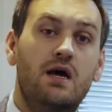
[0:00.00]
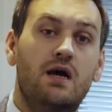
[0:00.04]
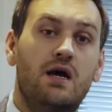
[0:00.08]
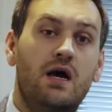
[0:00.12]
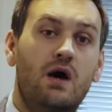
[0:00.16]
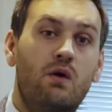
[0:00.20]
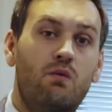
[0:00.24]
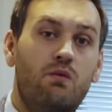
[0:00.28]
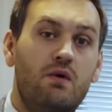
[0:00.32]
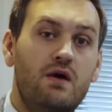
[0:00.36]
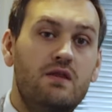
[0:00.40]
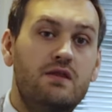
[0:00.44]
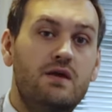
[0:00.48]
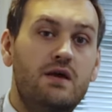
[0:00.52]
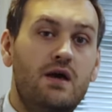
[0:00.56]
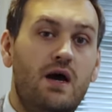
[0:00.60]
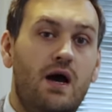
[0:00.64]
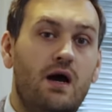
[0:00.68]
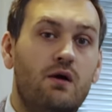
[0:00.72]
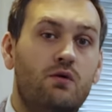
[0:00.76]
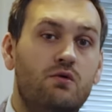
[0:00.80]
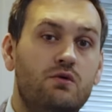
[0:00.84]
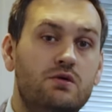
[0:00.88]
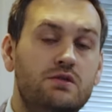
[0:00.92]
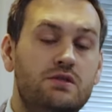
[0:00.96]
However,
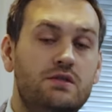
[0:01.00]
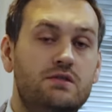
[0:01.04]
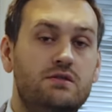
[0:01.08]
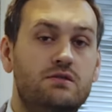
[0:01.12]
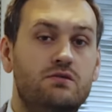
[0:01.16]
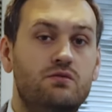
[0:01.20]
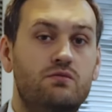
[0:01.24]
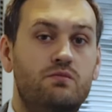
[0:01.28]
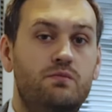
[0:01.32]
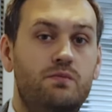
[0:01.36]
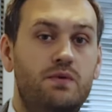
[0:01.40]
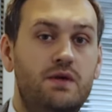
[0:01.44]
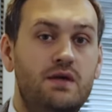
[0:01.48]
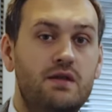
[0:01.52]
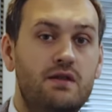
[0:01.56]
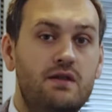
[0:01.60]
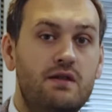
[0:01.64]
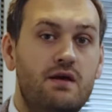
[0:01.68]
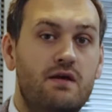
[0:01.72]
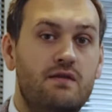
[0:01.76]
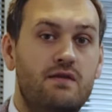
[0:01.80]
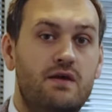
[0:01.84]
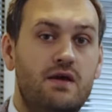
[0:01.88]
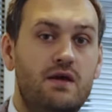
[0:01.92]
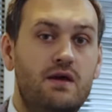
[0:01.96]
according to
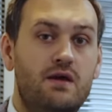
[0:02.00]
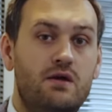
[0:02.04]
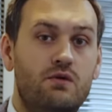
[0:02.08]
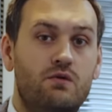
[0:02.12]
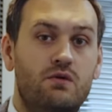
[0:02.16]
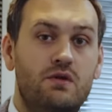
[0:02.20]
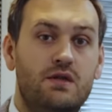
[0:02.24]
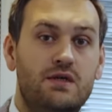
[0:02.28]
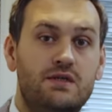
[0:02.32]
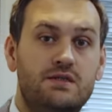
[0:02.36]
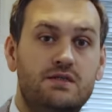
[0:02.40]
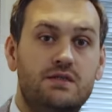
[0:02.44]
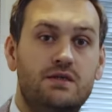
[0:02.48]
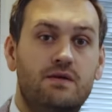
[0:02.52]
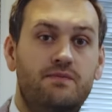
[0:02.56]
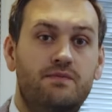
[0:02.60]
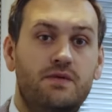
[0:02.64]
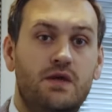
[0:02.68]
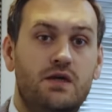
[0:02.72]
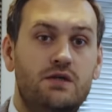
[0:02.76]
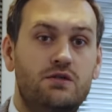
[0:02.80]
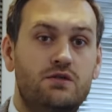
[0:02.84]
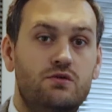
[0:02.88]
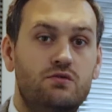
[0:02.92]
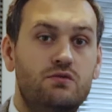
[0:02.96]
Peel, the regulator
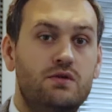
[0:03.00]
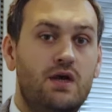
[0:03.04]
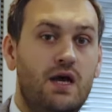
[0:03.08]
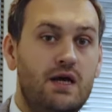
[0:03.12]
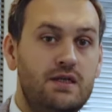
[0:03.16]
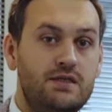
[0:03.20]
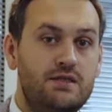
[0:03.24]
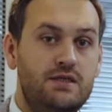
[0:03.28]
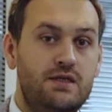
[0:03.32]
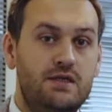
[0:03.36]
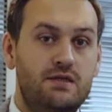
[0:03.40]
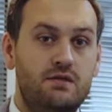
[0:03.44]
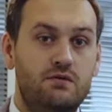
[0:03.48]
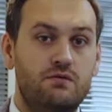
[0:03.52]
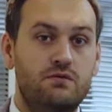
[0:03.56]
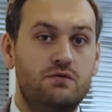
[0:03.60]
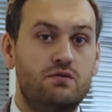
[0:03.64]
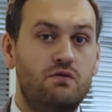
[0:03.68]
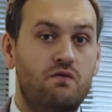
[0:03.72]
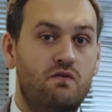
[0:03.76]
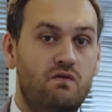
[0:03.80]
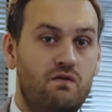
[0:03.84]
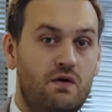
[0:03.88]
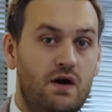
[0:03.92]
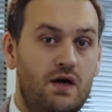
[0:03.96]
should continue
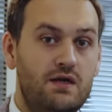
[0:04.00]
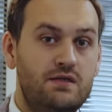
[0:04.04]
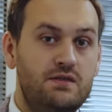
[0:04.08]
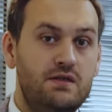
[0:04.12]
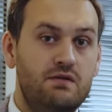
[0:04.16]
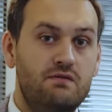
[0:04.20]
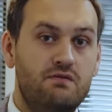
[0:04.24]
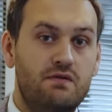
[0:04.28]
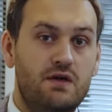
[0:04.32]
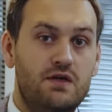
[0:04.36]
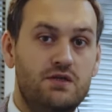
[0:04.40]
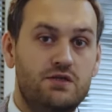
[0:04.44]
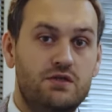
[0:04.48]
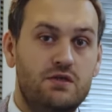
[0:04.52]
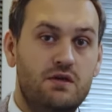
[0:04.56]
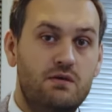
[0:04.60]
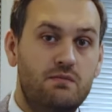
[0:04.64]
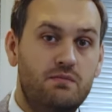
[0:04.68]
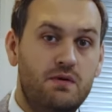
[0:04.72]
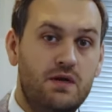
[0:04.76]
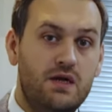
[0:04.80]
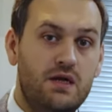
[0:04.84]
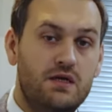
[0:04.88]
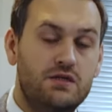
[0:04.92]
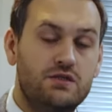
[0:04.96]
to fight
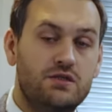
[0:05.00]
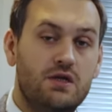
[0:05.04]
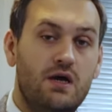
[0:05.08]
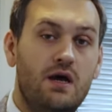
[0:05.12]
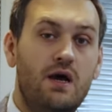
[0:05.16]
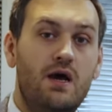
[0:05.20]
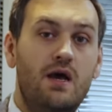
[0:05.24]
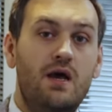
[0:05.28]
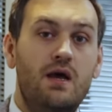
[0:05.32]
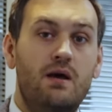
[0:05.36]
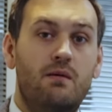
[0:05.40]
inflationary pressure